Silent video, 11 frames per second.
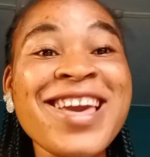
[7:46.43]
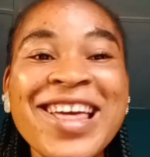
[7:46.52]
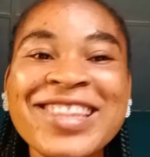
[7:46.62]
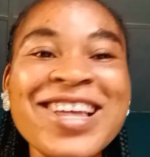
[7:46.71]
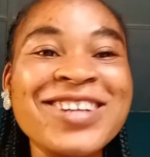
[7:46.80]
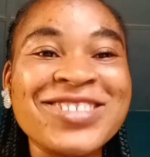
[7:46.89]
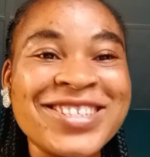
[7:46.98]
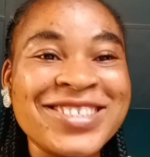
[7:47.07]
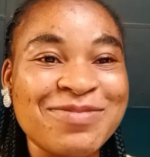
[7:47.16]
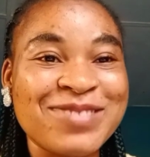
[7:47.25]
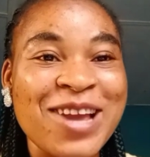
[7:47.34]
That actually
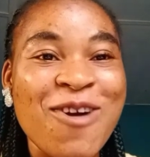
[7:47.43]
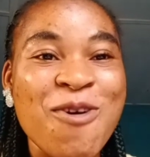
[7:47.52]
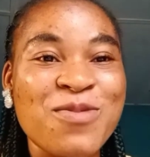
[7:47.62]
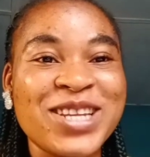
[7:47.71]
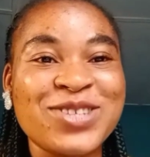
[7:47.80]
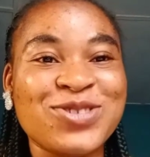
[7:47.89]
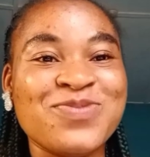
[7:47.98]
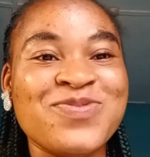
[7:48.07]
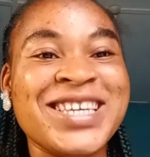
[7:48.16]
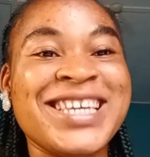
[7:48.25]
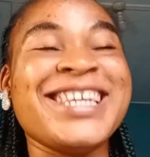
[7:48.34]
seems like comedy to
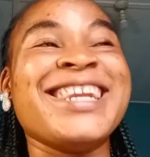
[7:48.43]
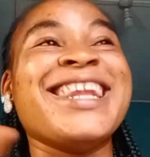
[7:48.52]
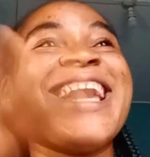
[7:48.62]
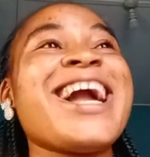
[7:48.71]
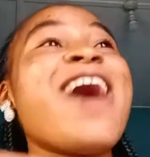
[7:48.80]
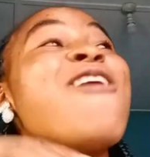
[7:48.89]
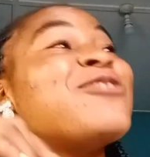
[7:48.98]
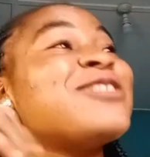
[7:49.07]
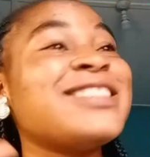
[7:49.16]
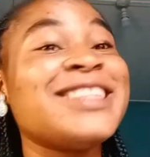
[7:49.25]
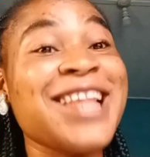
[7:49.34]
me. Like I
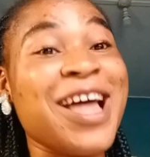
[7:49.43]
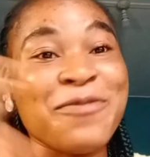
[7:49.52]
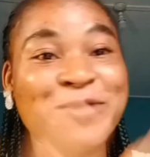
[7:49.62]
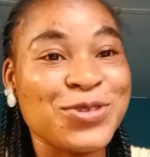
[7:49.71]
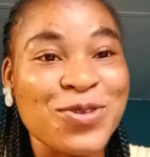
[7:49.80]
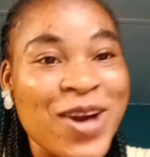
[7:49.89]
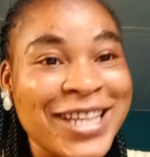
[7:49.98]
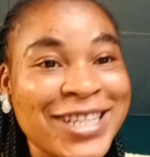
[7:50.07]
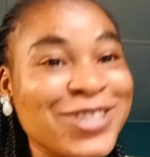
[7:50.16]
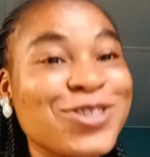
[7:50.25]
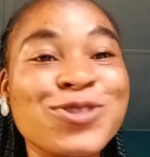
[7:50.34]
was laughing so hard.
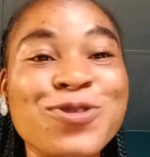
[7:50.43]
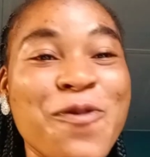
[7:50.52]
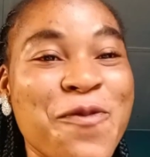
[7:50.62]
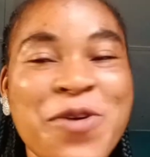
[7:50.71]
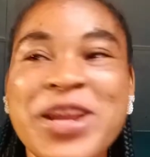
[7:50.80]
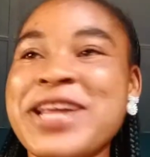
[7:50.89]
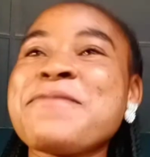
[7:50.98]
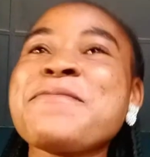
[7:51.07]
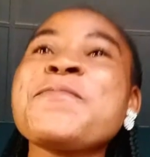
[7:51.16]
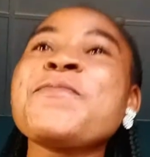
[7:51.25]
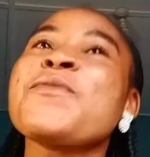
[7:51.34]
It's so funny.
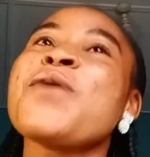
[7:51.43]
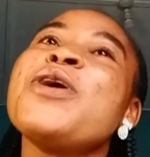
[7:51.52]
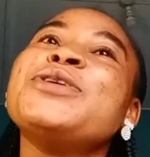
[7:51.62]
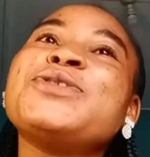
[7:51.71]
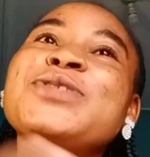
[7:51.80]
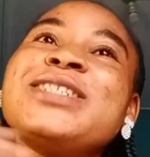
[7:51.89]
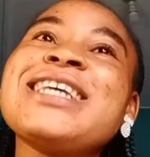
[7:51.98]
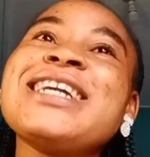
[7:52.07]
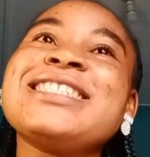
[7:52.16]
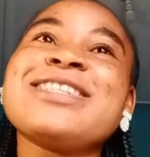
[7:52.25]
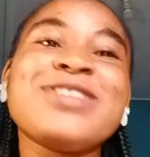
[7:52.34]
So this
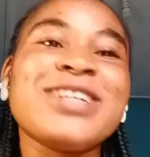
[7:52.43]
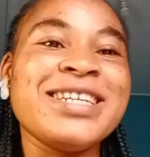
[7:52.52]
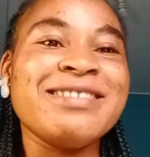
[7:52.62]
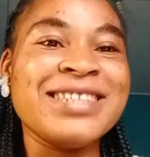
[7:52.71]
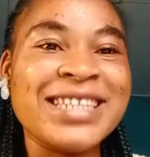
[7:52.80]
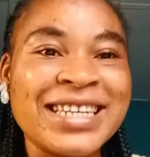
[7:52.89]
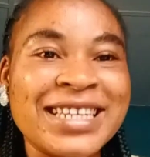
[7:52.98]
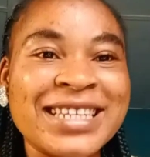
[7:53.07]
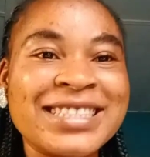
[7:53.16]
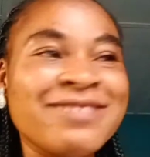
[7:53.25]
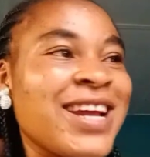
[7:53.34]
one is actually really,
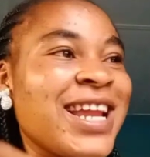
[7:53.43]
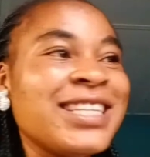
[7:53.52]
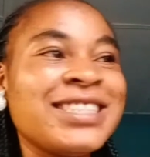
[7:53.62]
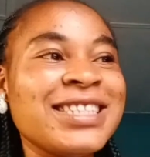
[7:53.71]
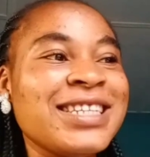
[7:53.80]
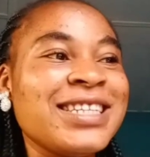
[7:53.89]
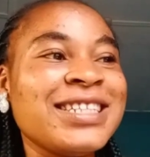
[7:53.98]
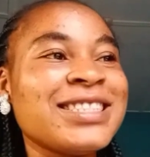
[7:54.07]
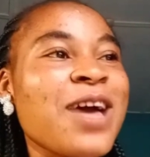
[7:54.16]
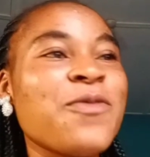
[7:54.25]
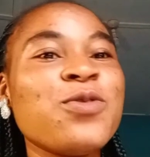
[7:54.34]
it's a reality
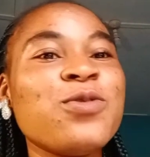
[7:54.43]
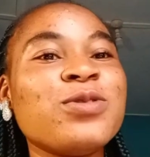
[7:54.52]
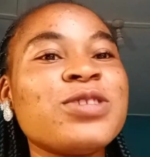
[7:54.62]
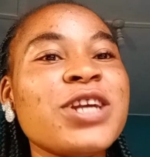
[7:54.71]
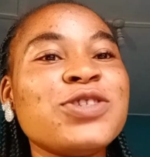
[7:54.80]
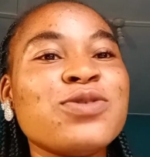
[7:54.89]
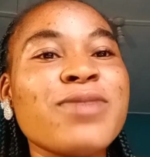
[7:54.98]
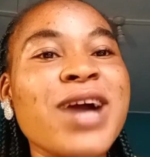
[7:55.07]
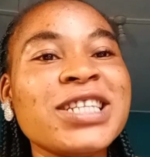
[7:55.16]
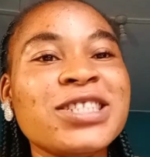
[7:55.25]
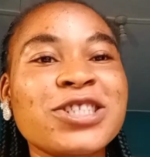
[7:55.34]
interview trying to
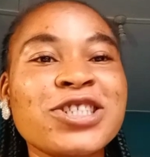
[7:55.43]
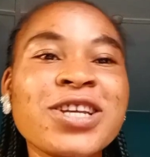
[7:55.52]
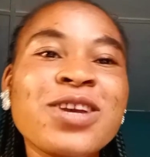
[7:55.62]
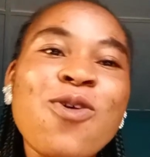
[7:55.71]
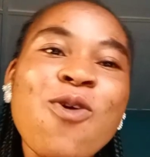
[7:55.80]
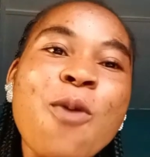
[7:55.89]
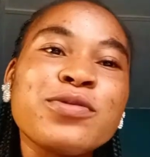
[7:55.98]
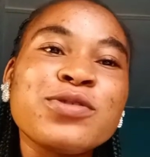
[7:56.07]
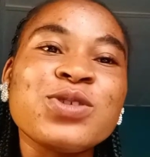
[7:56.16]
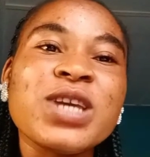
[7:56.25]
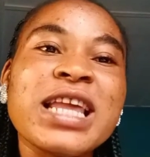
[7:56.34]
match couple
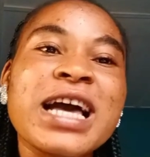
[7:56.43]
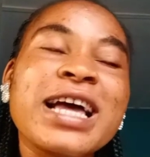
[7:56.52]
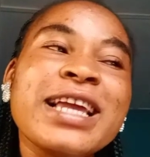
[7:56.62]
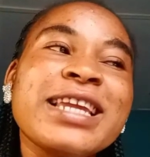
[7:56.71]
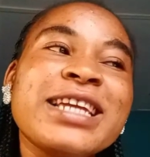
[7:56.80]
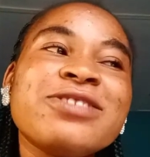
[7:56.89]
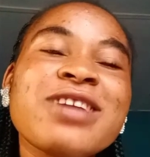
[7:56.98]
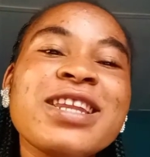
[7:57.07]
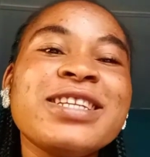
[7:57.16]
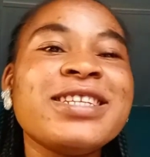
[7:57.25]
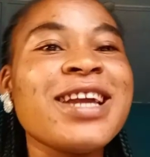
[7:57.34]
together, a Nigerian
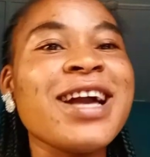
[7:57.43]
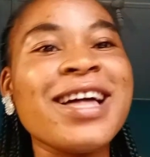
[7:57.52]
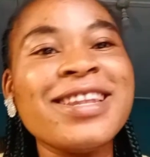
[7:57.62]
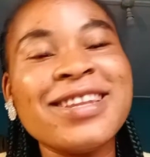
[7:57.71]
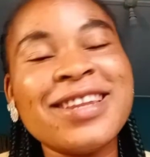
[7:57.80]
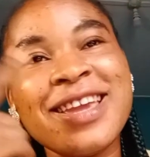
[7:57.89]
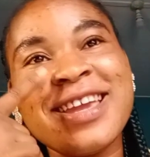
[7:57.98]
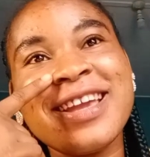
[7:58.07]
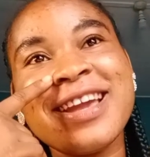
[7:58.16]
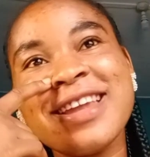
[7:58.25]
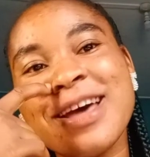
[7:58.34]
lady and a
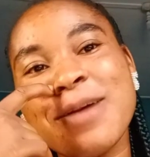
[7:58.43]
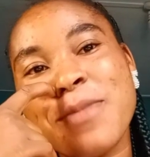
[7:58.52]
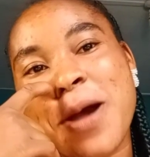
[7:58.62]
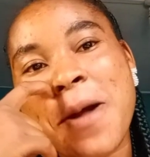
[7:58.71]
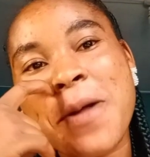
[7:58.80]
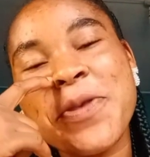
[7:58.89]
Ghana man.